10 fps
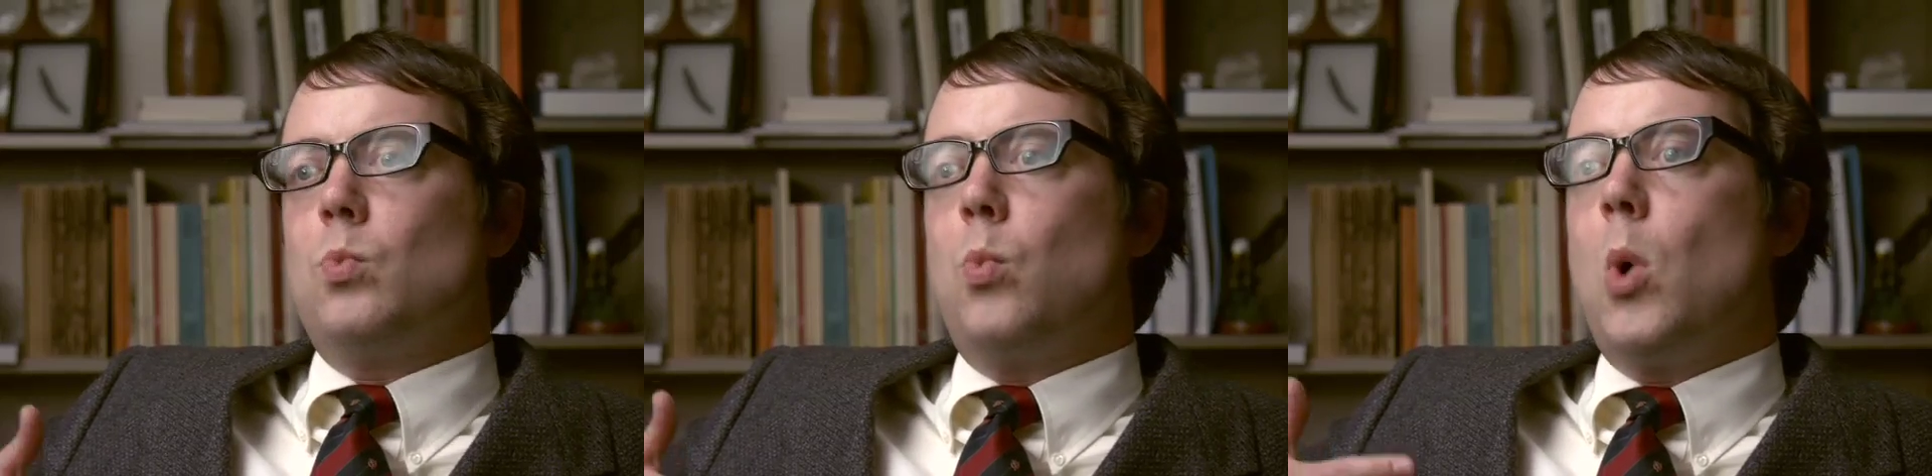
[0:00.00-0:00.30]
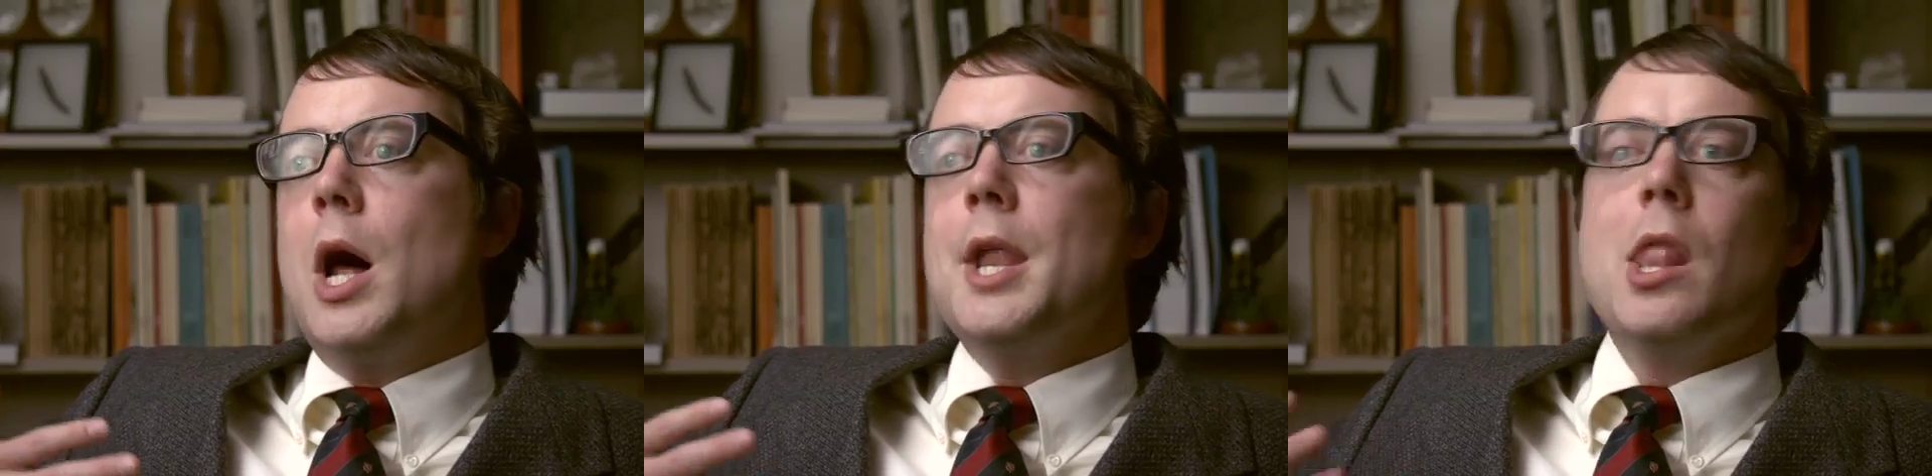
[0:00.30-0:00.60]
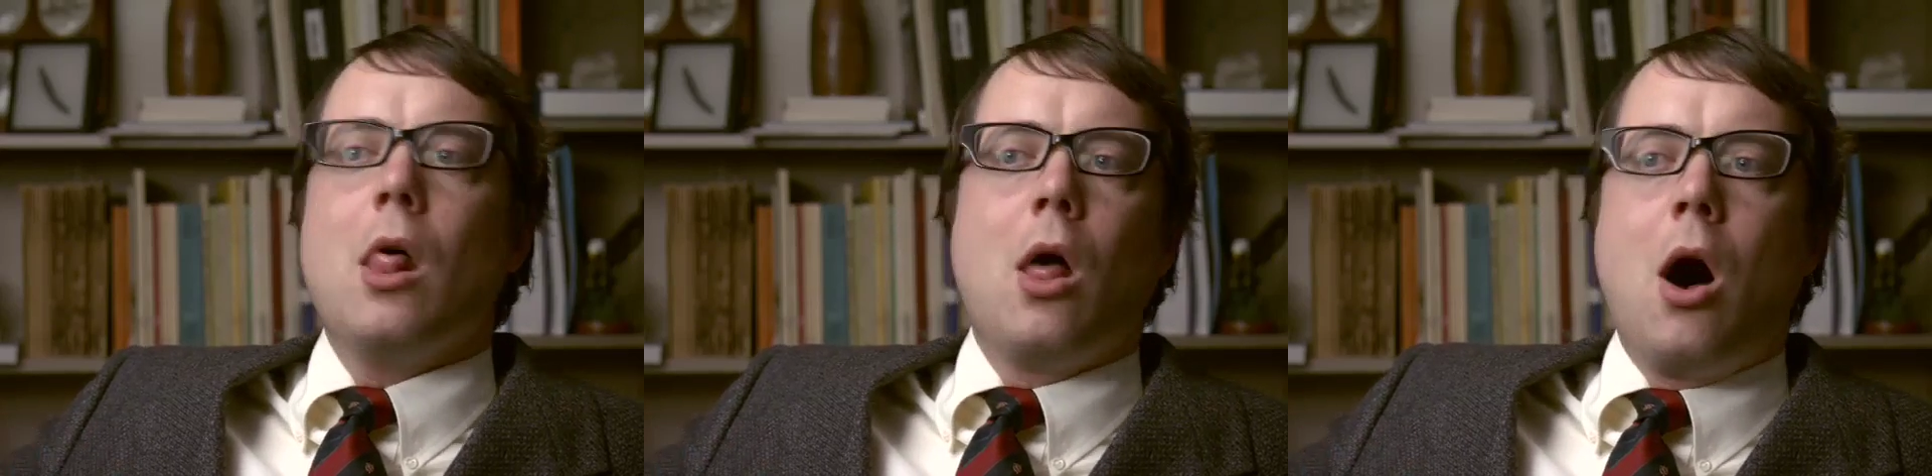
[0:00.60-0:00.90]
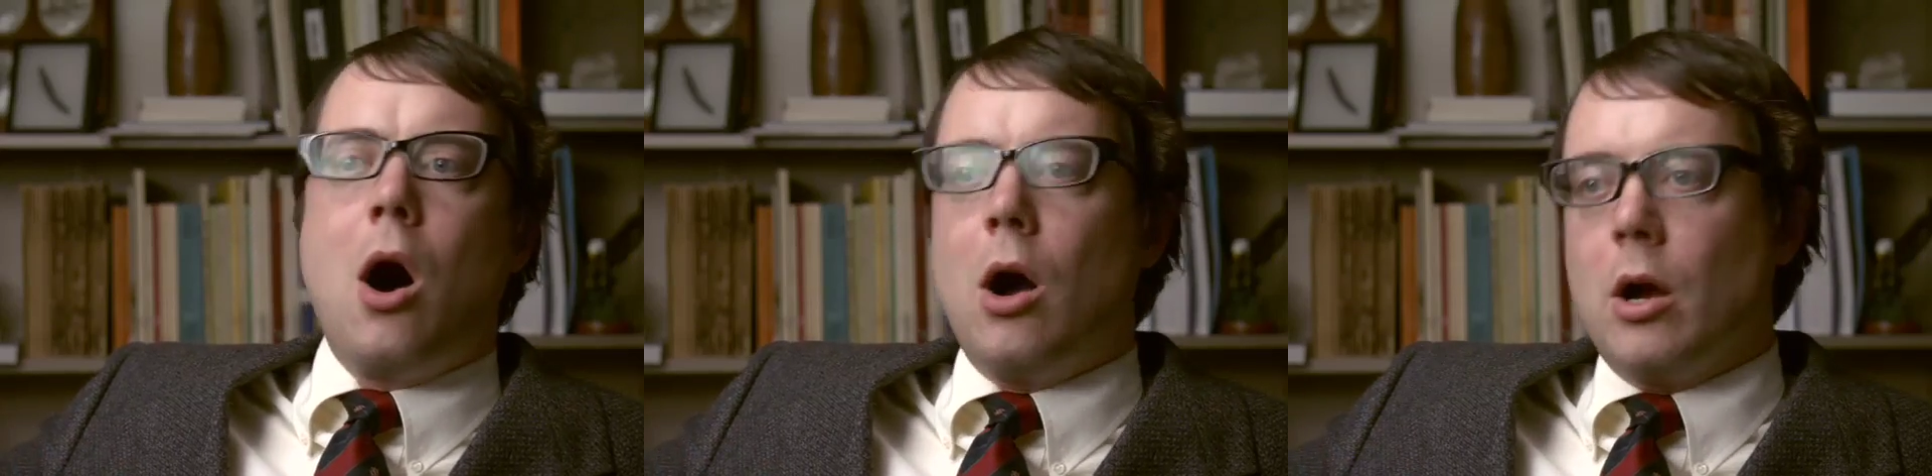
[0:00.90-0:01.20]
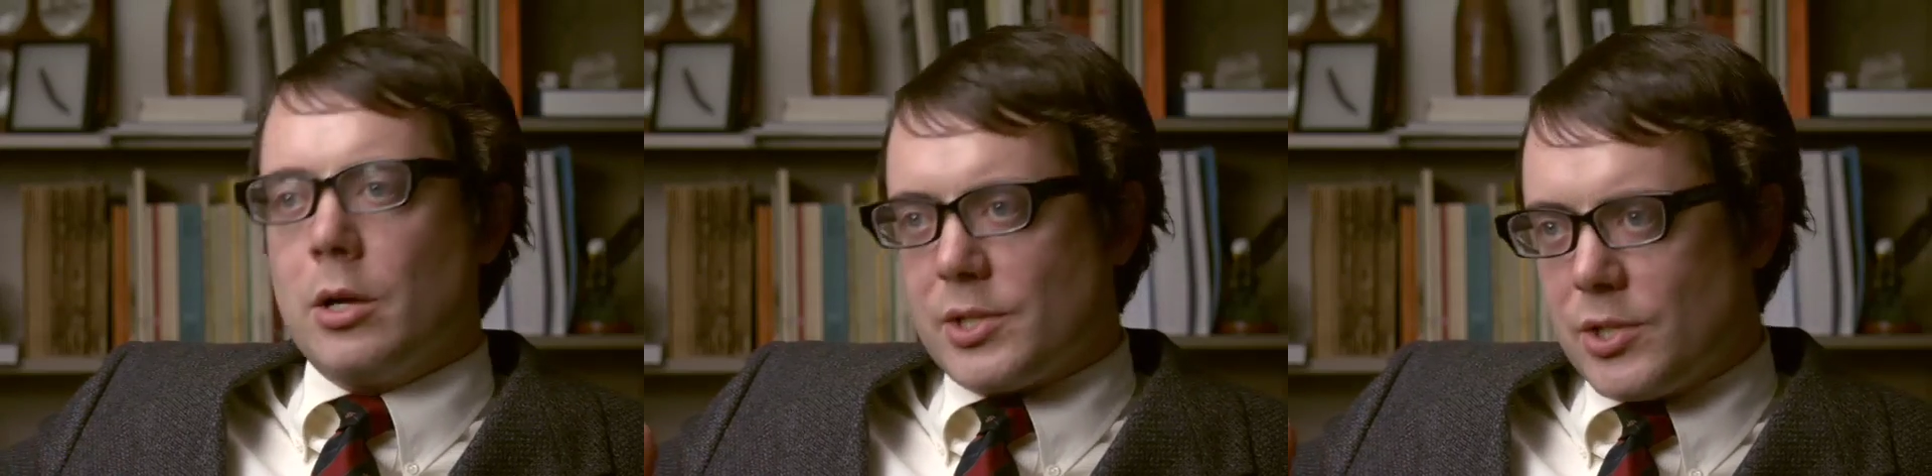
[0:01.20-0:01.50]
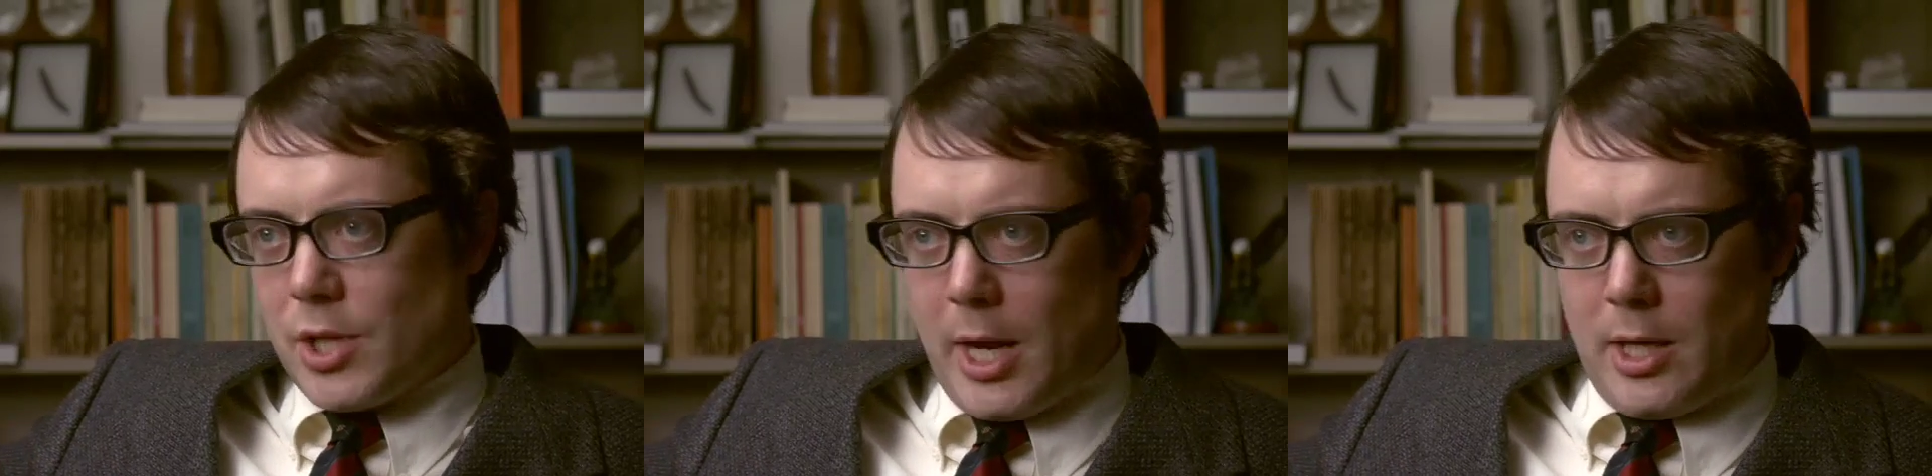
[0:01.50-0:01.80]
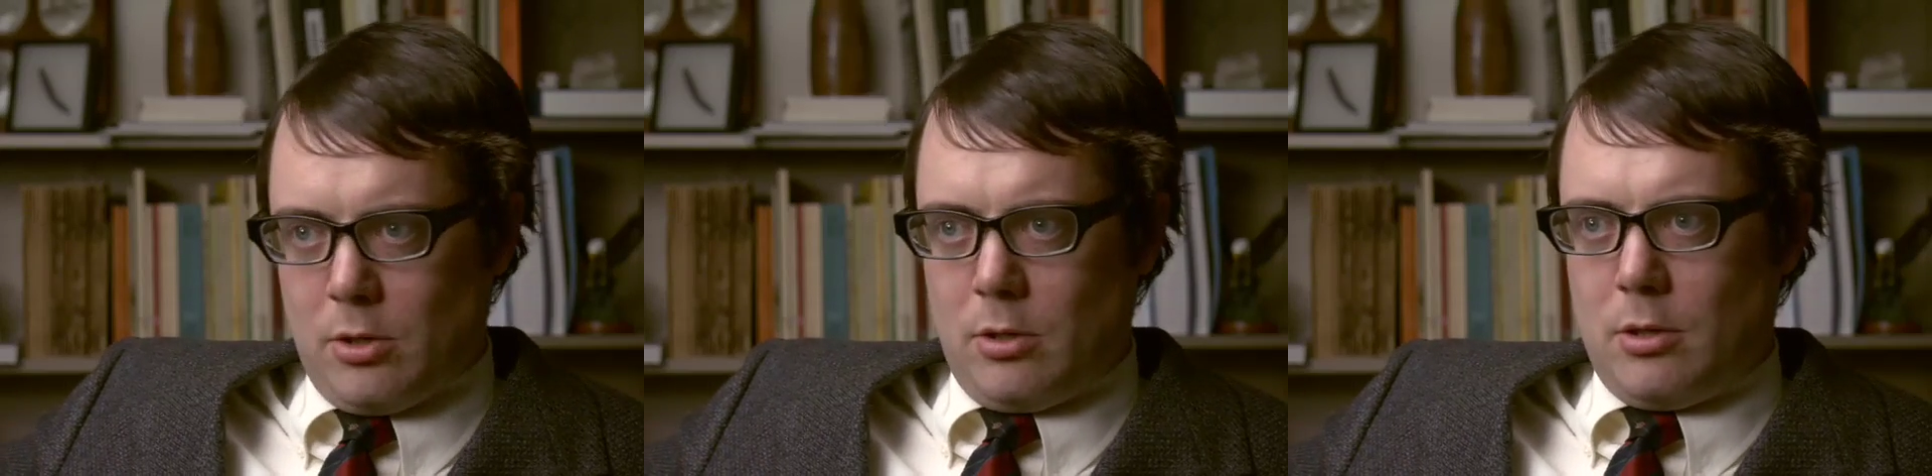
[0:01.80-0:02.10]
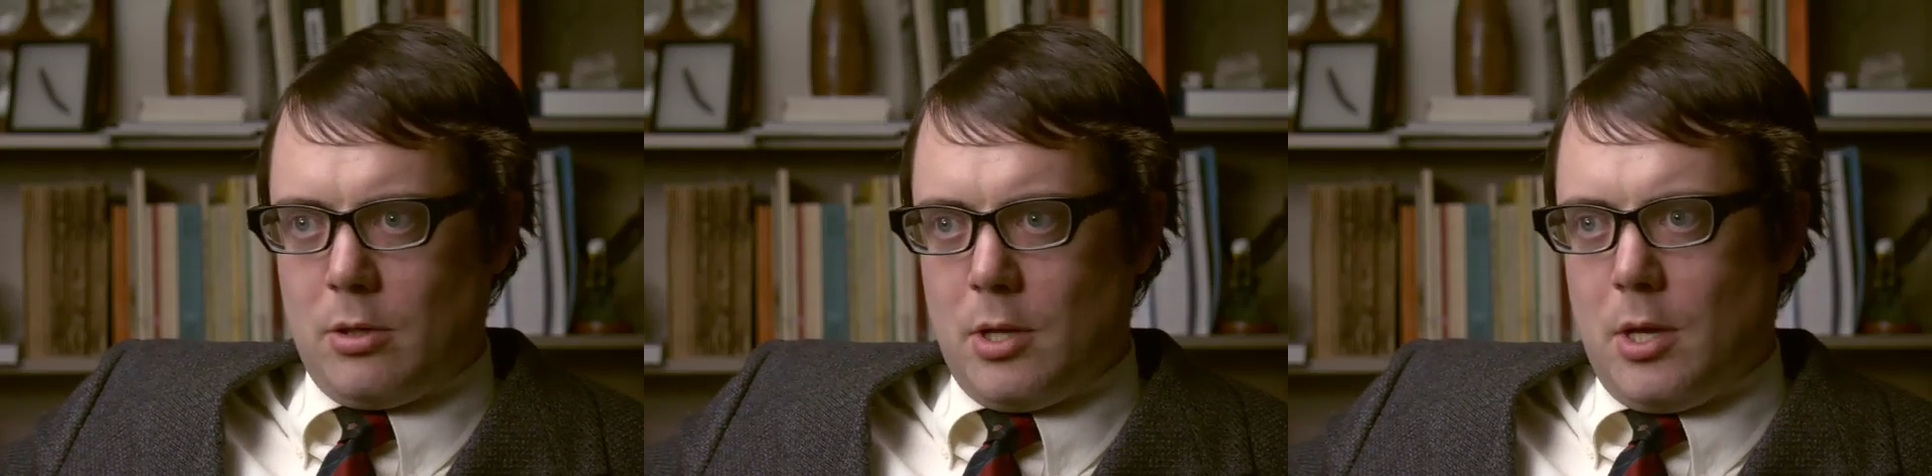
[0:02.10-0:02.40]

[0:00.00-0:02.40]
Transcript: one long cycle.